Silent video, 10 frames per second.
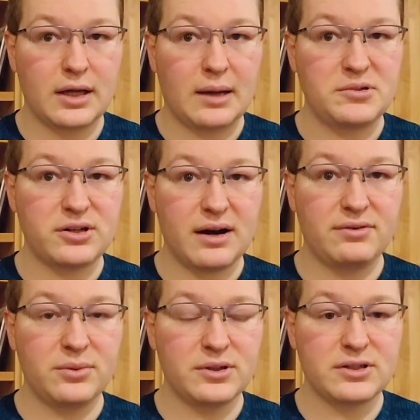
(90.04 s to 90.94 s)
I'm sure
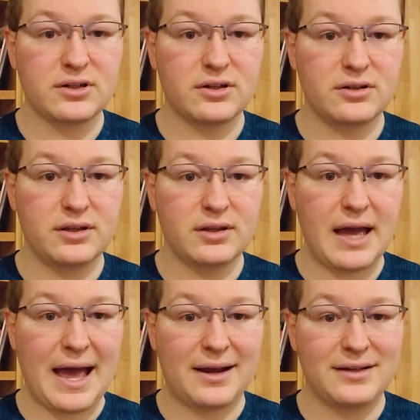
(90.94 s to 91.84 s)
everyone's heard the
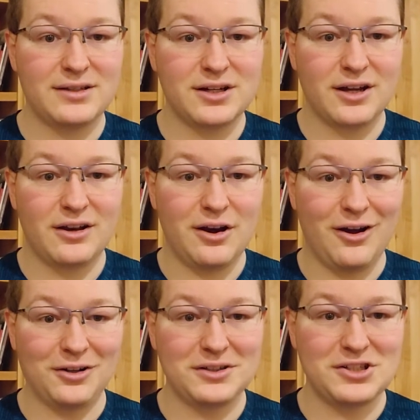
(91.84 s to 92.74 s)
adage,
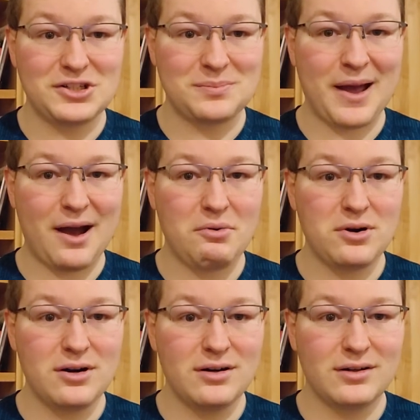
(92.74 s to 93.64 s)
knowledge is
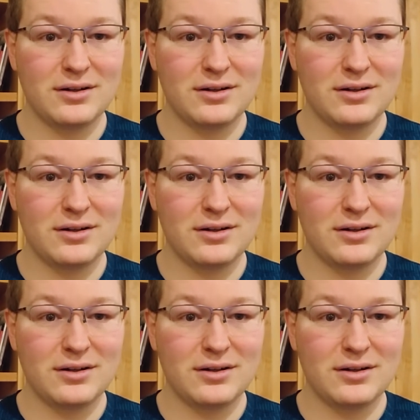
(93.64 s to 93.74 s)
power.